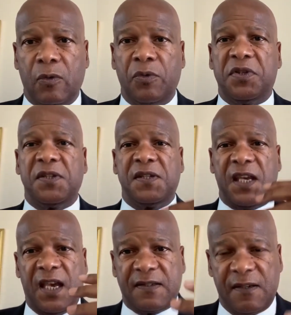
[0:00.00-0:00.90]
which is
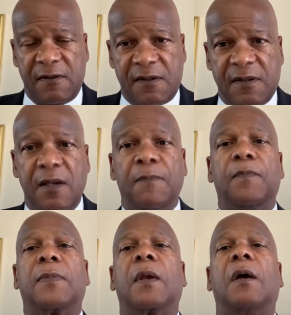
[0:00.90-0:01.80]
the essence
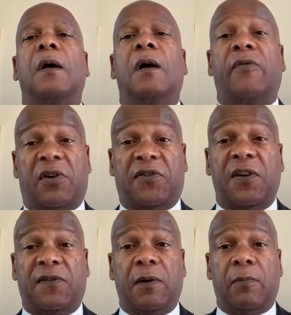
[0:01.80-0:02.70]
of our
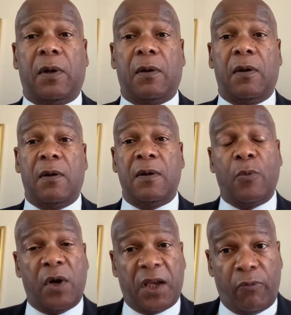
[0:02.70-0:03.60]
system. They
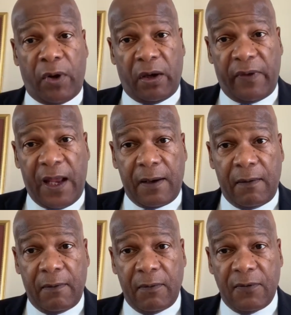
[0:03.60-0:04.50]
want to get rid of that.
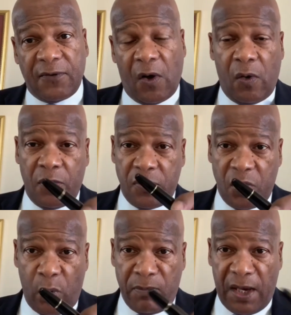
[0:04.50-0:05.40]
So
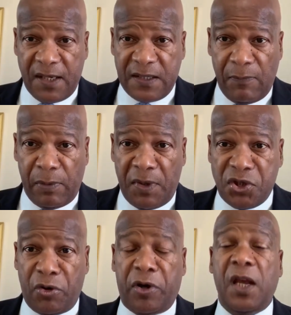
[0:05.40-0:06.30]
you win by a simple
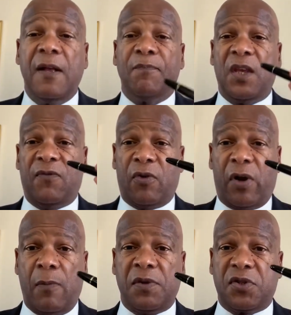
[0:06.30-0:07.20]
majority. If you're
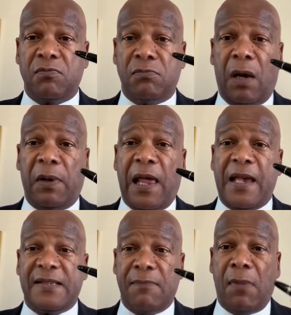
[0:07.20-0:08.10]
able to
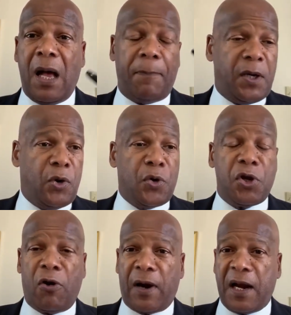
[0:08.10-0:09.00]
mobilize a mob in New
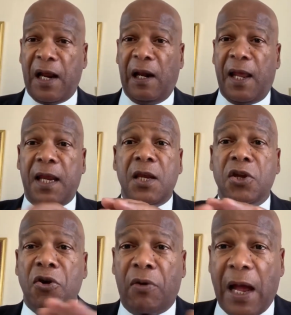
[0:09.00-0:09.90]
York and LA,
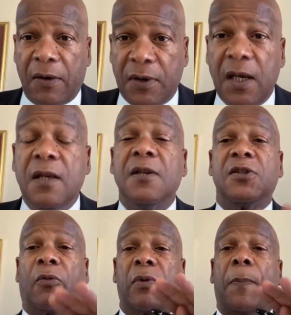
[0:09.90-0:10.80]
you're out.
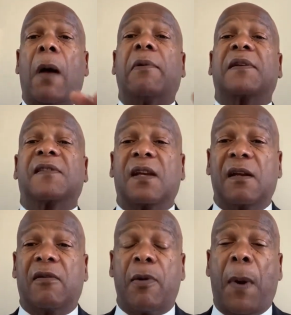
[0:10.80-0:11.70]
So
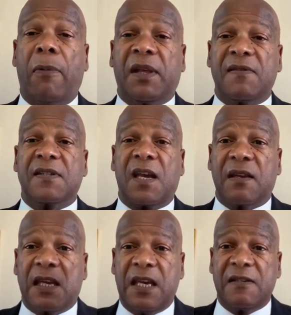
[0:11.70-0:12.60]
Republicans
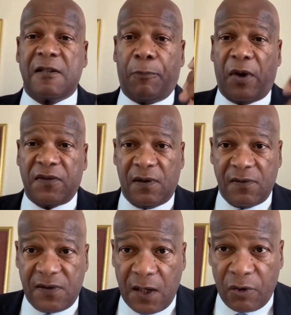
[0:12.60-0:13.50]
can kiss the
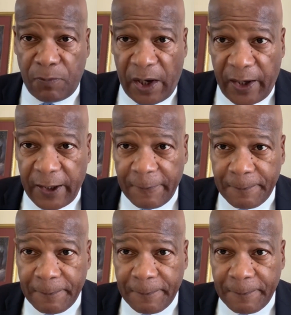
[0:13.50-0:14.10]
presidency goodbye.